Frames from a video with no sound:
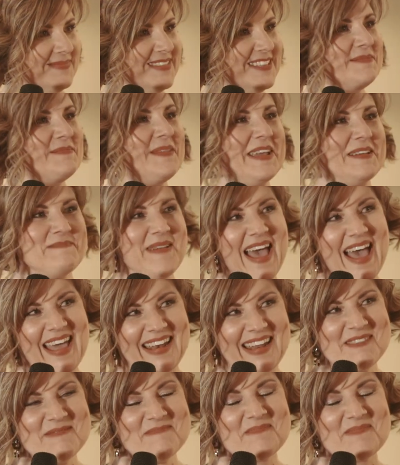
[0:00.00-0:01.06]
to meet
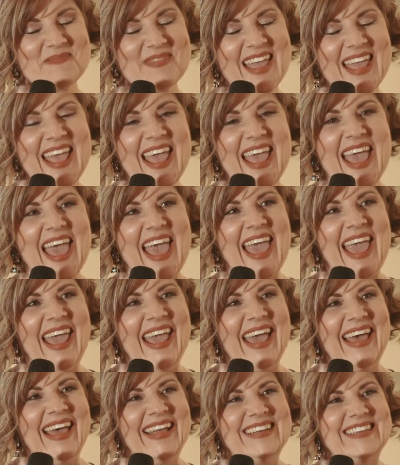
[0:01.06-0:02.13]
Maddie,
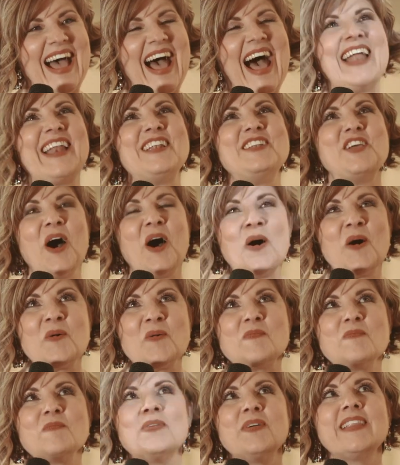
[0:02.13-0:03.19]
and I
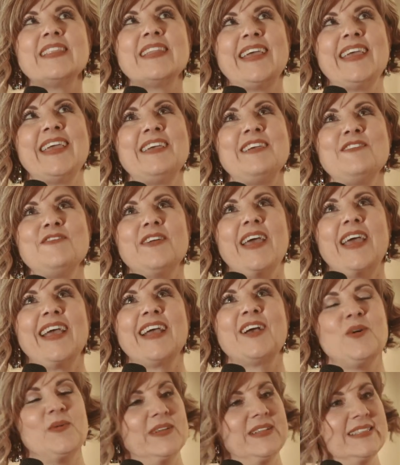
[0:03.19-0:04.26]
don't believe in
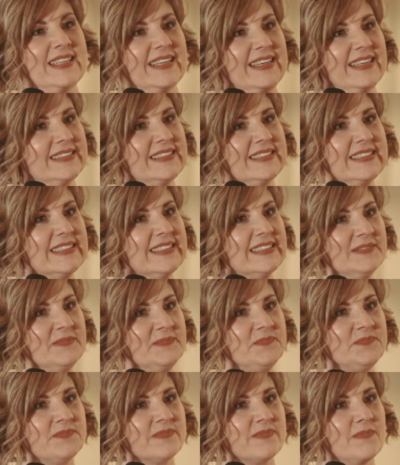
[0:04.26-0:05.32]
coincidences,
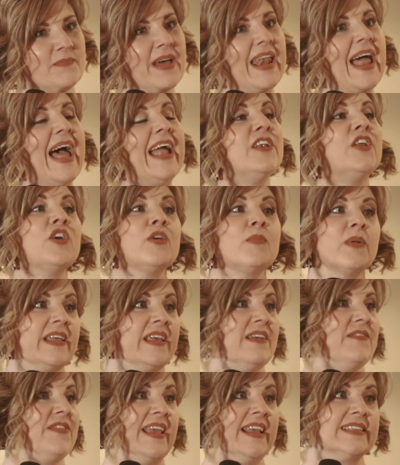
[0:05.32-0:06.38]
but I do
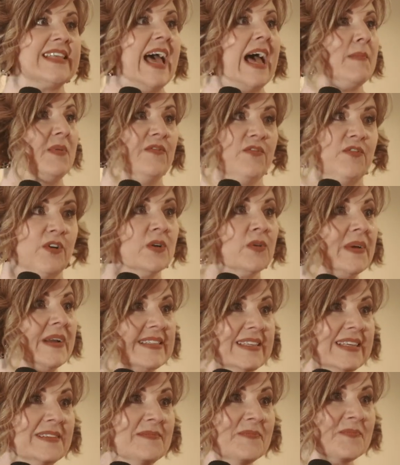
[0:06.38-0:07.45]
believe things happen for a
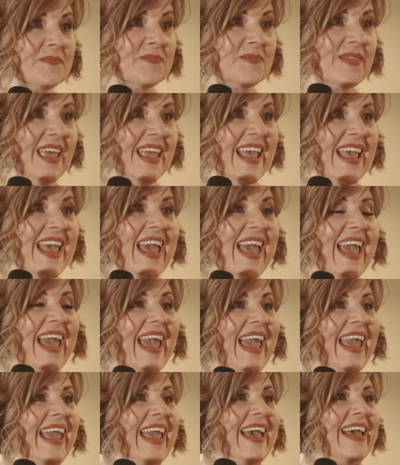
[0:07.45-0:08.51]
reason,
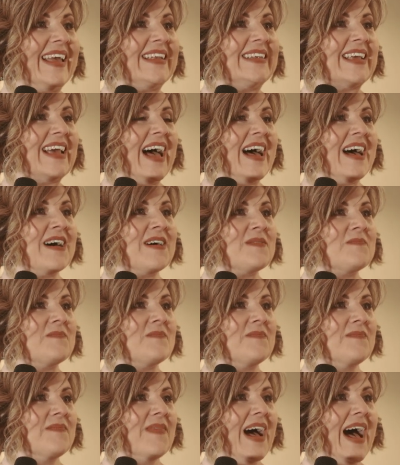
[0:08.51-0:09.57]
and
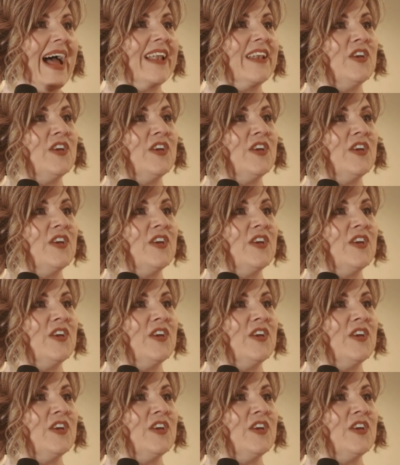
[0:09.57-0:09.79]
I